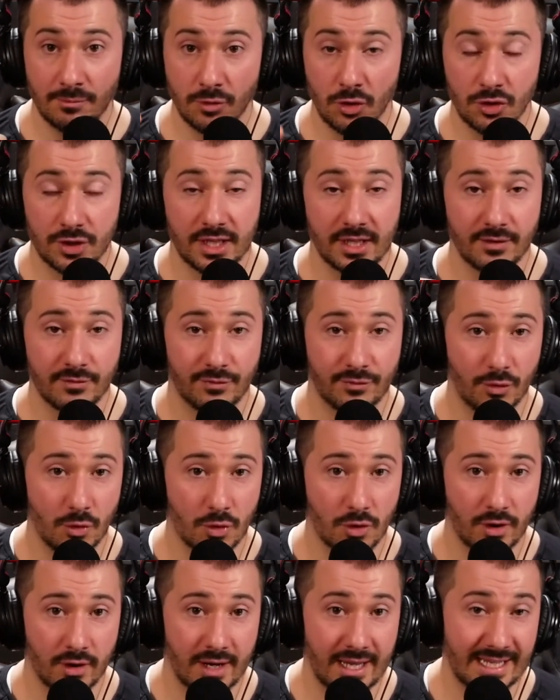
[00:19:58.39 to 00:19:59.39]
looking
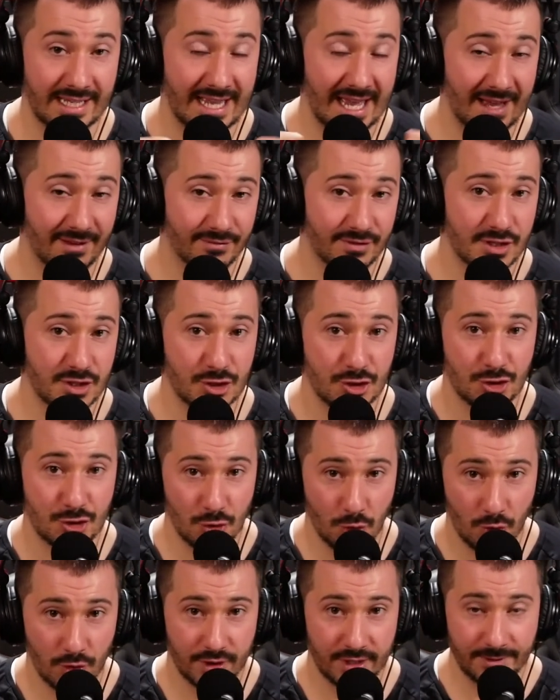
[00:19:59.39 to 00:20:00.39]
for a catfish
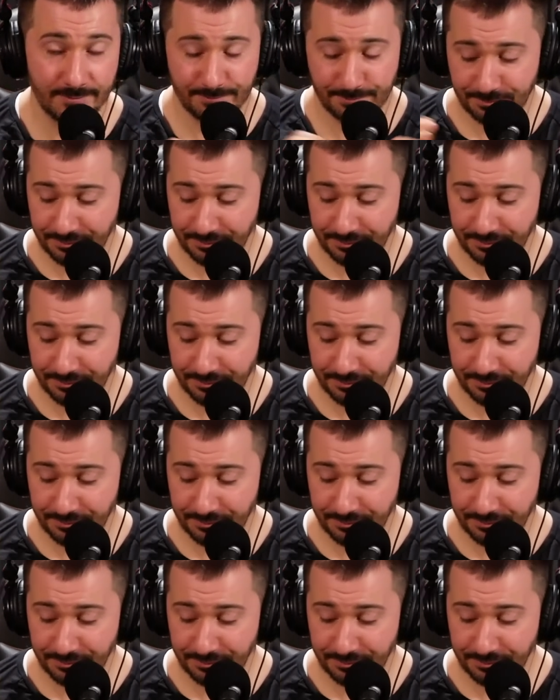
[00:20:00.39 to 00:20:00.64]
story.